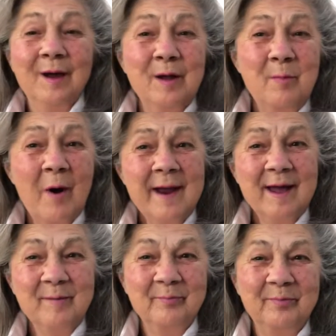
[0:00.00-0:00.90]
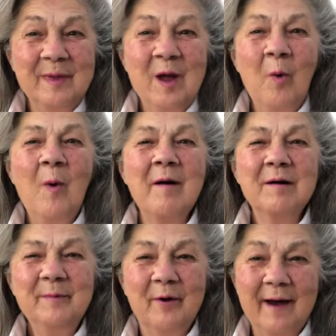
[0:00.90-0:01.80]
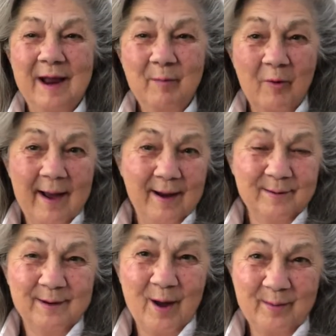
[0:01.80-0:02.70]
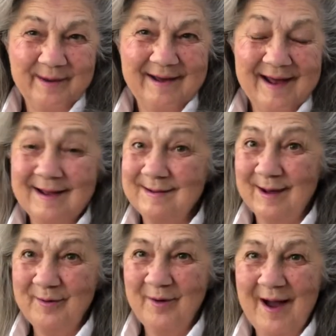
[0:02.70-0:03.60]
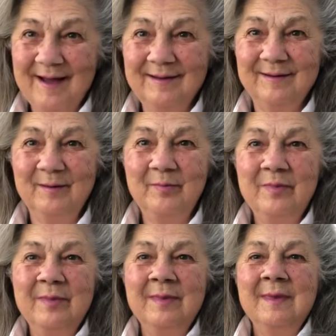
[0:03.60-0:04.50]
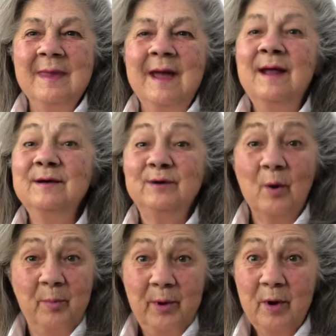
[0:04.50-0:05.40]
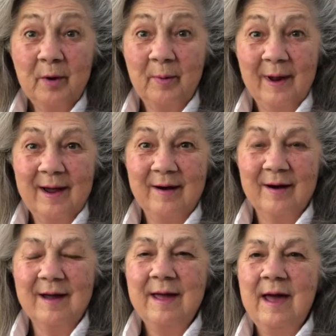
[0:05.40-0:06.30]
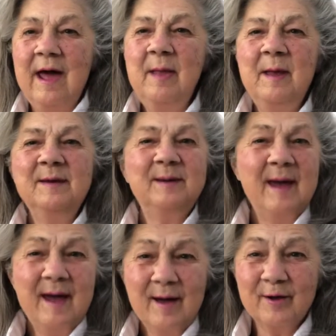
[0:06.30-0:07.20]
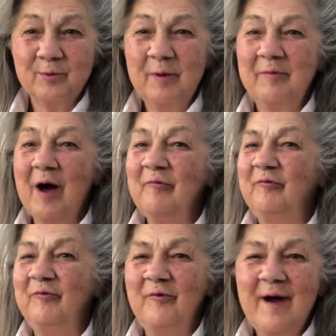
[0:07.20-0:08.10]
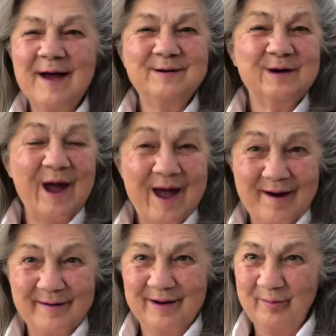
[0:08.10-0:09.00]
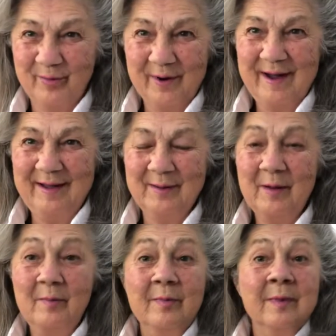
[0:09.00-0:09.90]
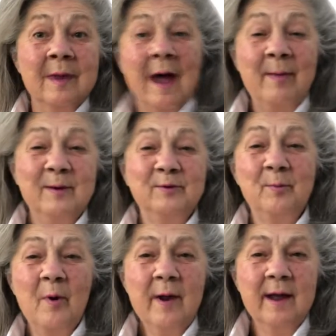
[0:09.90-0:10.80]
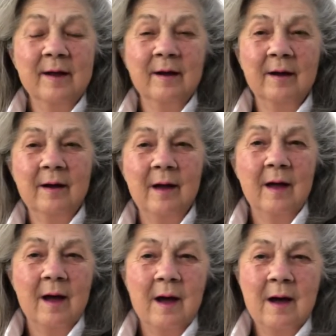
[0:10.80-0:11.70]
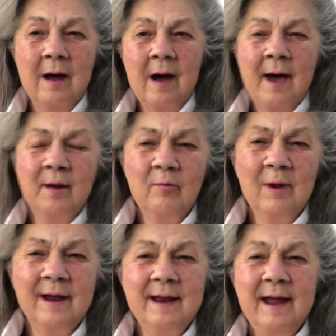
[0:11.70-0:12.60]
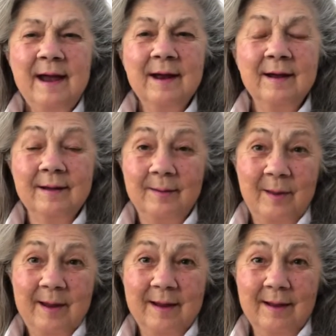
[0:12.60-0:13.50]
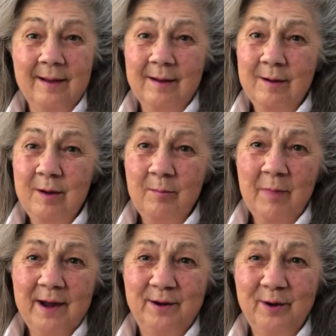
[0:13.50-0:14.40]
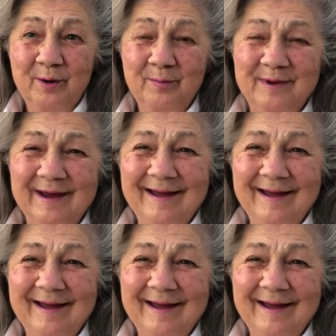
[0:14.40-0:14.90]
Good morning. Welcome to Granny Moreno's homestead at sunrise. It is so beautiful here. In these hills, we've got fresh air to breathe. And this morning, I don't really need the my tubes.